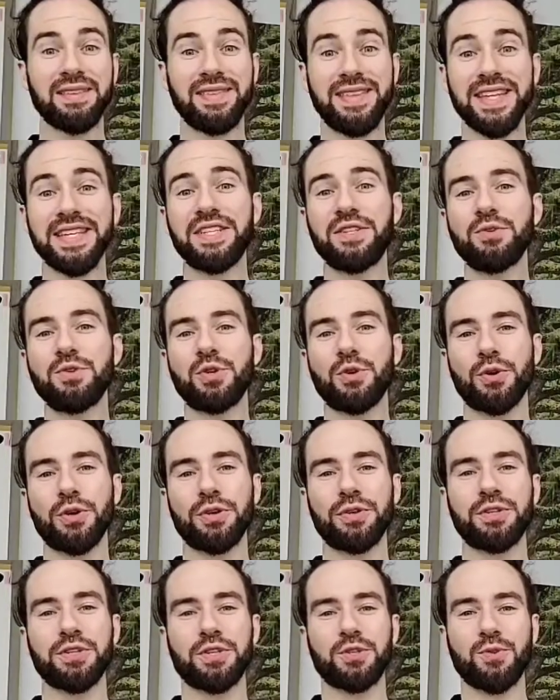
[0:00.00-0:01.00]
This
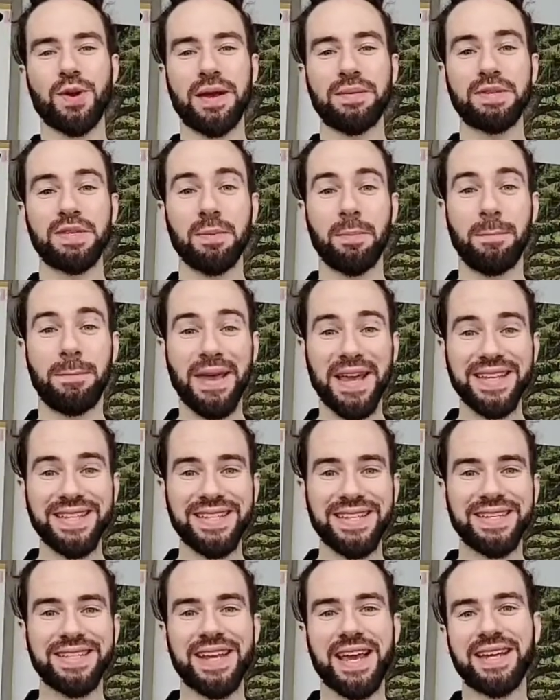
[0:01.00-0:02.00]
tutorial describes the
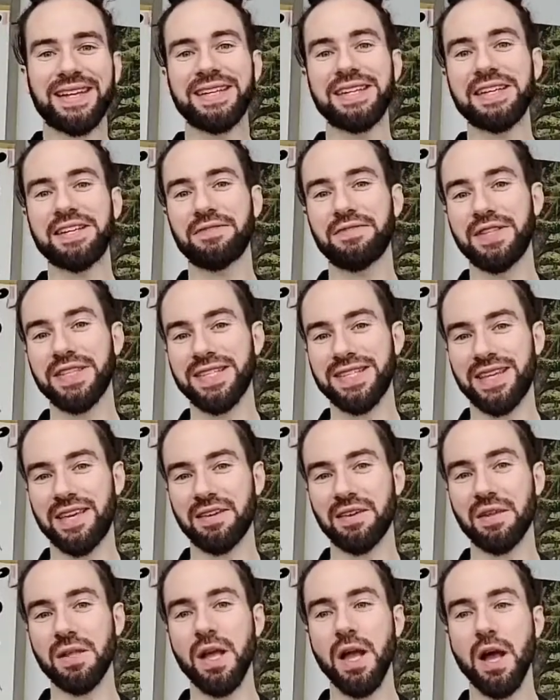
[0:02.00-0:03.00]
basic technique of the
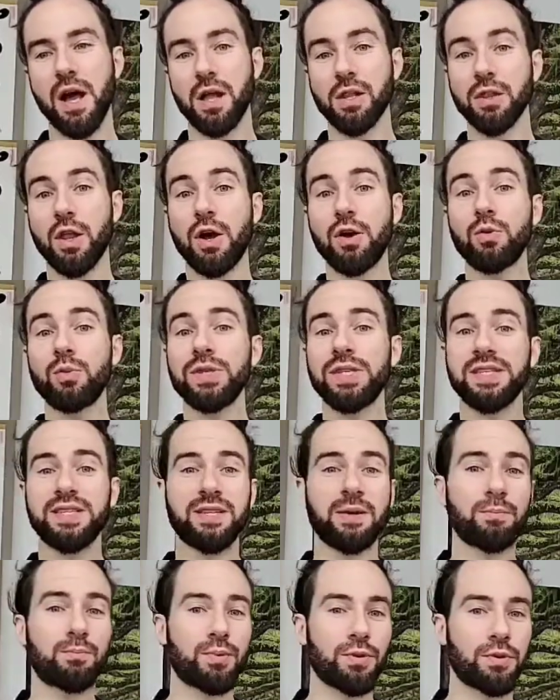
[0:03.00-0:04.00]
skill along with some